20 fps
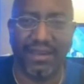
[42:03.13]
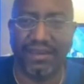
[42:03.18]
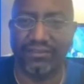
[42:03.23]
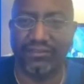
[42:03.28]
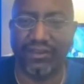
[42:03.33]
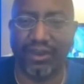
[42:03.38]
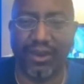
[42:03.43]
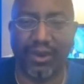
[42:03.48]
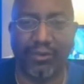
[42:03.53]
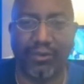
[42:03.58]
has
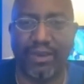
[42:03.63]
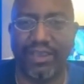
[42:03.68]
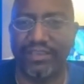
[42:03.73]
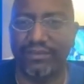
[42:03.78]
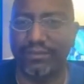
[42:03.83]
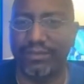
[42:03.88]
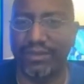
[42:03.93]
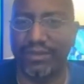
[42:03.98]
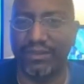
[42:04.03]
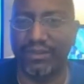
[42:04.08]
always
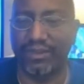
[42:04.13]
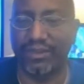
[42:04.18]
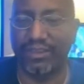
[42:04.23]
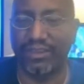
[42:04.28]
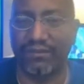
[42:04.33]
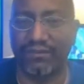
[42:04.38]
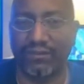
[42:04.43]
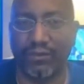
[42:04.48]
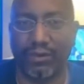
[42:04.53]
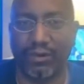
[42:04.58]
been
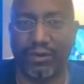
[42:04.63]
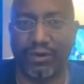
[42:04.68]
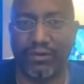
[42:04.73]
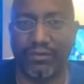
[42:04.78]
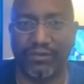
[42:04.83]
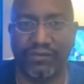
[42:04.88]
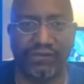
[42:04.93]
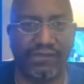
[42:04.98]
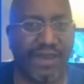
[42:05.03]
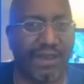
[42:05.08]
looking for
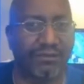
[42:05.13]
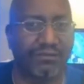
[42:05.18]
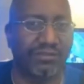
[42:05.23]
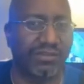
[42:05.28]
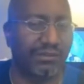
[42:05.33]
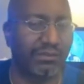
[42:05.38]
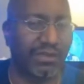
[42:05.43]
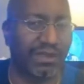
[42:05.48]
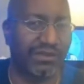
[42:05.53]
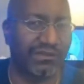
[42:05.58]
the
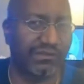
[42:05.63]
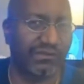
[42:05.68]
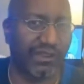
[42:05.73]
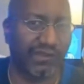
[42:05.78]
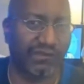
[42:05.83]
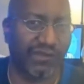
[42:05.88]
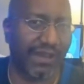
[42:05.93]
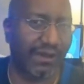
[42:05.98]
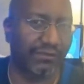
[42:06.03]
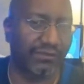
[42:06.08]

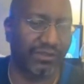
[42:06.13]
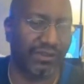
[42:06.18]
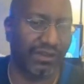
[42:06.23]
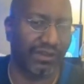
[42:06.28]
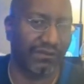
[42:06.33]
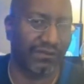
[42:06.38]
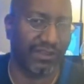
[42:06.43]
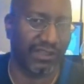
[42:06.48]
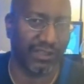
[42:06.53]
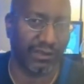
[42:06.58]
fountain
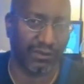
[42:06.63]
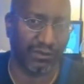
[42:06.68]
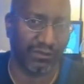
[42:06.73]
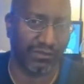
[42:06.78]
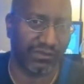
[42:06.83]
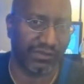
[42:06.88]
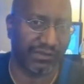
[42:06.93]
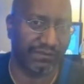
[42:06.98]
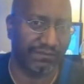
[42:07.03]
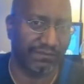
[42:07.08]
of
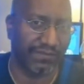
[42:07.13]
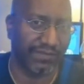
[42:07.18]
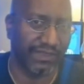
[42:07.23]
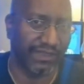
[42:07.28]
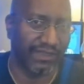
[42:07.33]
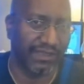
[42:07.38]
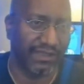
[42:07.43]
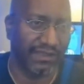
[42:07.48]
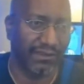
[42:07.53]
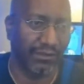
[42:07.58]
youth,
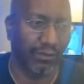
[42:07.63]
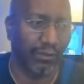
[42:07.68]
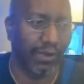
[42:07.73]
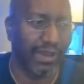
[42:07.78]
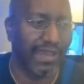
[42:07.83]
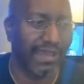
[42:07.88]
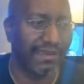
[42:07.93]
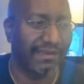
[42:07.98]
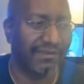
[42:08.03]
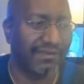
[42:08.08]

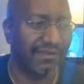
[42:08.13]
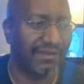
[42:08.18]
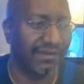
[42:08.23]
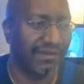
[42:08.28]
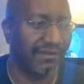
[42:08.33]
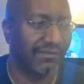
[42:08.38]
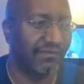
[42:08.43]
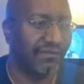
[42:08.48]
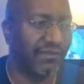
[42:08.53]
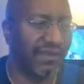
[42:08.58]
ways to
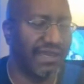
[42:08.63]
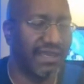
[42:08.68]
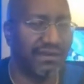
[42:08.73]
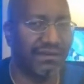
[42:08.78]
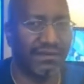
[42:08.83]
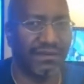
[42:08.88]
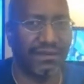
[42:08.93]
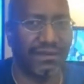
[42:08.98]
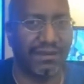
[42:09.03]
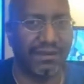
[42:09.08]

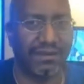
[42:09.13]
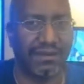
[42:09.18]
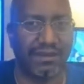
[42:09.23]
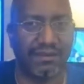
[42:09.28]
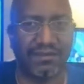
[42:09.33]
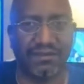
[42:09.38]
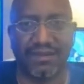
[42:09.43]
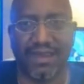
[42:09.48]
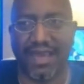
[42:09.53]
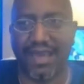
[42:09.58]
defeat and
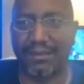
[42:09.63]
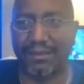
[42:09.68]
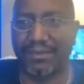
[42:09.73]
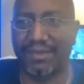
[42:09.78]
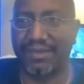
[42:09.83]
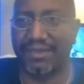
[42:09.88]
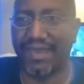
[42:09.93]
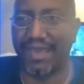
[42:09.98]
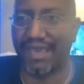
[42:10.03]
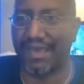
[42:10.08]

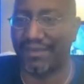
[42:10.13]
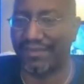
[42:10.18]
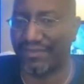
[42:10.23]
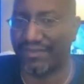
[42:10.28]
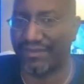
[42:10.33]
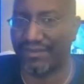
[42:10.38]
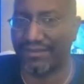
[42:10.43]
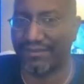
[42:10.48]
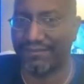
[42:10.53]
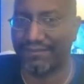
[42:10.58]
stop death.
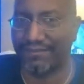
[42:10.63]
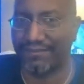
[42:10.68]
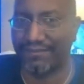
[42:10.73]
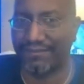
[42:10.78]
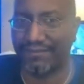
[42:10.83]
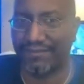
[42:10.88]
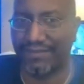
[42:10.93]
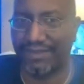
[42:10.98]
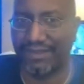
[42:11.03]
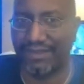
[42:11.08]

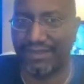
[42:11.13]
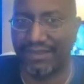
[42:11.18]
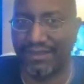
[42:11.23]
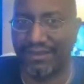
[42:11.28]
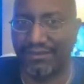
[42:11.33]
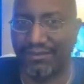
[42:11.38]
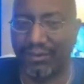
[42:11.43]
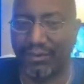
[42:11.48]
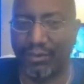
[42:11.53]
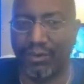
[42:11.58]

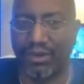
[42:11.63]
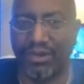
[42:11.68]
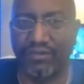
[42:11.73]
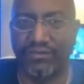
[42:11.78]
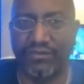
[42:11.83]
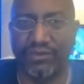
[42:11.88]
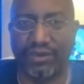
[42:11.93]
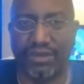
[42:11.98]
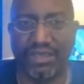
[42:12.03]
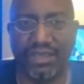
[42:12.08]
But what
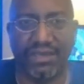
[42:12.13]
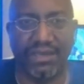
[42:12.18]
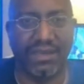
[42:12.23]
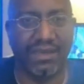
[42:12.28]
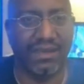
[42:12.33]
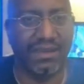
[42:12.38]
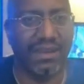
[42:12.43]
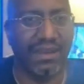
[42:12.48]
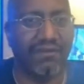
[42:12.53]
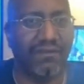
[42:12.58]
if you can
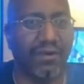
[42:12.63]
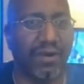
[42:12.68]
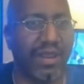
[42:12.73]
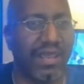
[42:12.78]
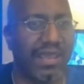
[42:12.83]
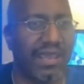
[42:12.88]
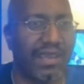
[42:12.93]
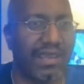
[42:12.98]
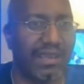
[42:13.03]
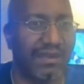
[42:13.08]
never
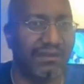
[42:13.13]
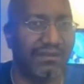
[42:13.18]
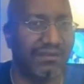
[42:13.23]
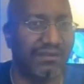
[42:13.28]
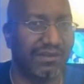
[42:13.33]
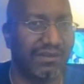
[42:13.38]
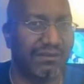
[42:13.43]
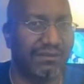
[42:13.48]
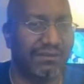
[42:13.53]
age?